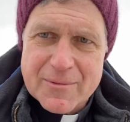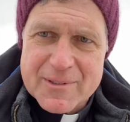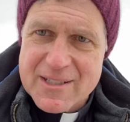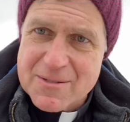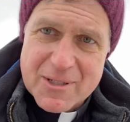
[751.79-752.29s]
It
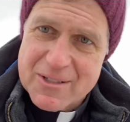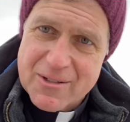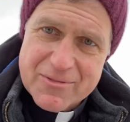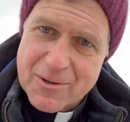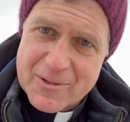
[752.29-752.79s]
doesn't mean you're
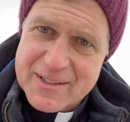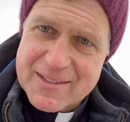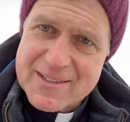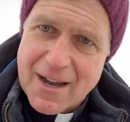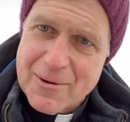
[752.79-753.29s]
throwing in the
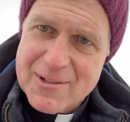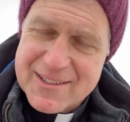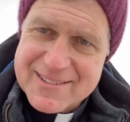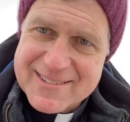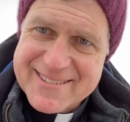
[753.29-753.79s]
towel
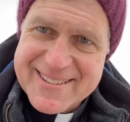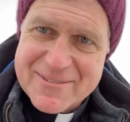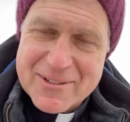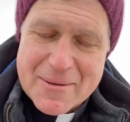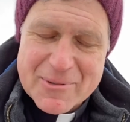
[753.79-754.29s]
and
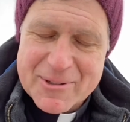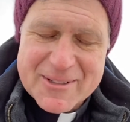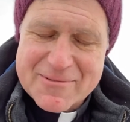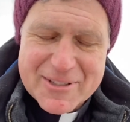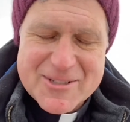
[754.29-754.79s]
giving up your
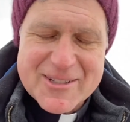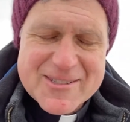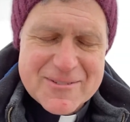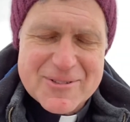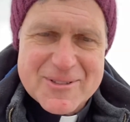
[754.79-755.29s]

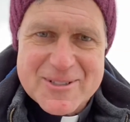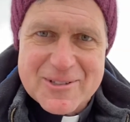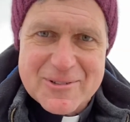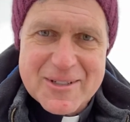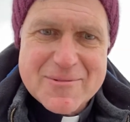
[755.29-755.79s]
convictions if you
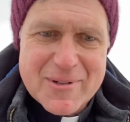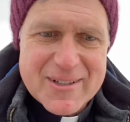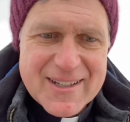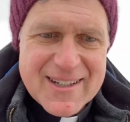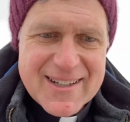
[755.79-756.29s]
disagree, but
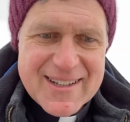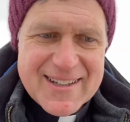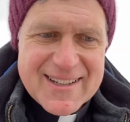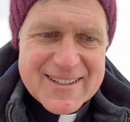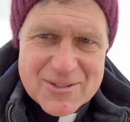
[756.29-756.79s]

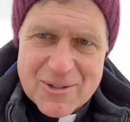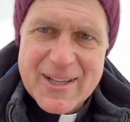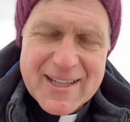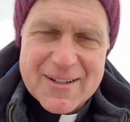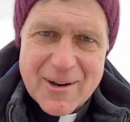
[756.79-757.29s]
it's
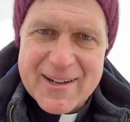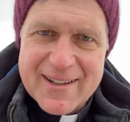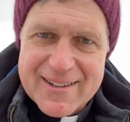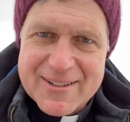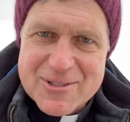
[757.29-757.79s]
okay to want
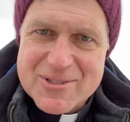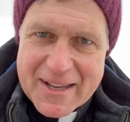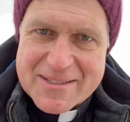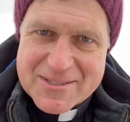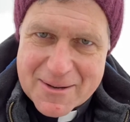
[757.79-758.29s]
to
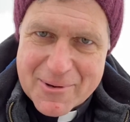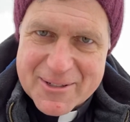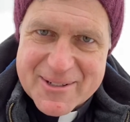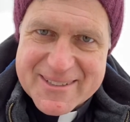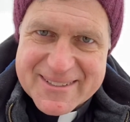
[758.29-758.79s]
understand someone
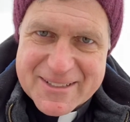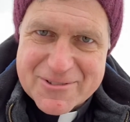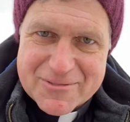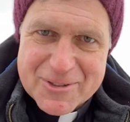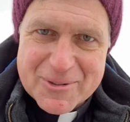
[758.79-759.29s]
who has a
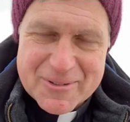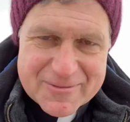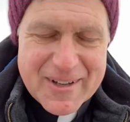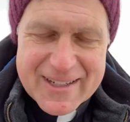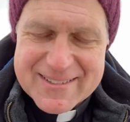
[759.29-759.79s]
different view. In
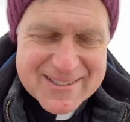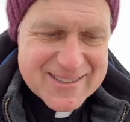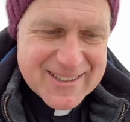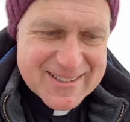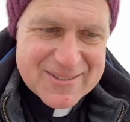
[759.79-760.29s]
fact,
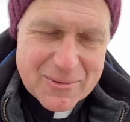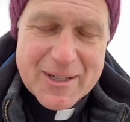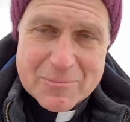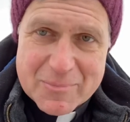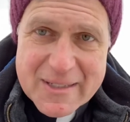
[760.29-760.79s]
it's the
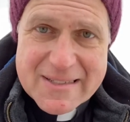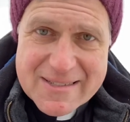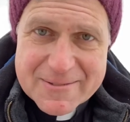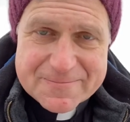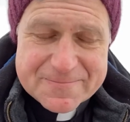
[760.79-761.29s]
way to
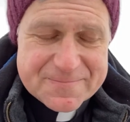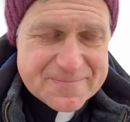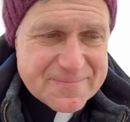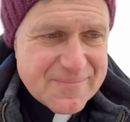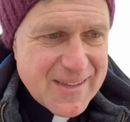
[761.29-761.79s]
peace.
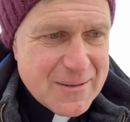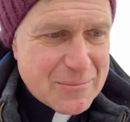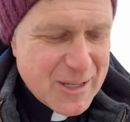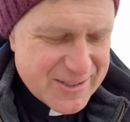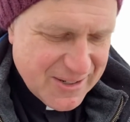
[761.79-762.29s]

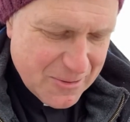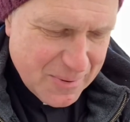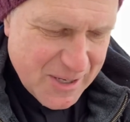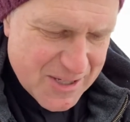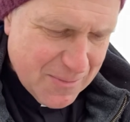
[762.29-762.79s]
Blessed are the
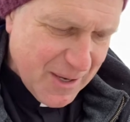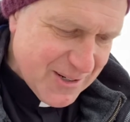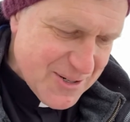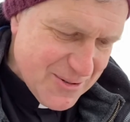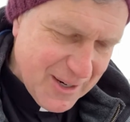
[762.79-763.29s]

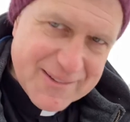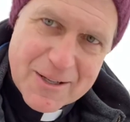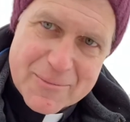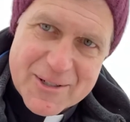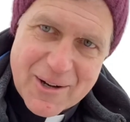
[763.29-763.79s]
peacemakers, right?
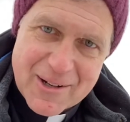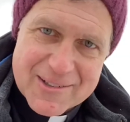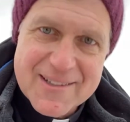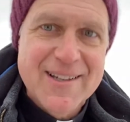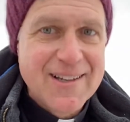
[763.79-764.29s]
They'll be called
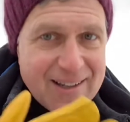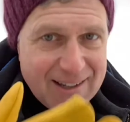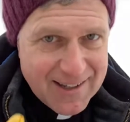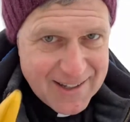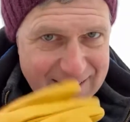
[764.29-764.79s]

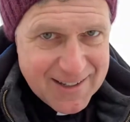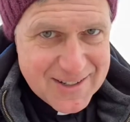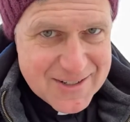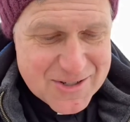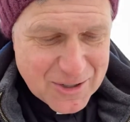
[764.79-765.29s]

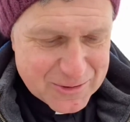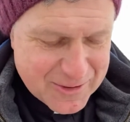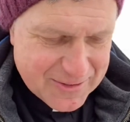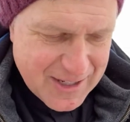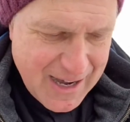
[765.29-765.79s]

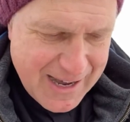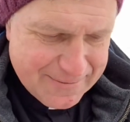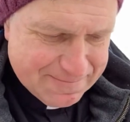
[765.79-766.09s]
children of God.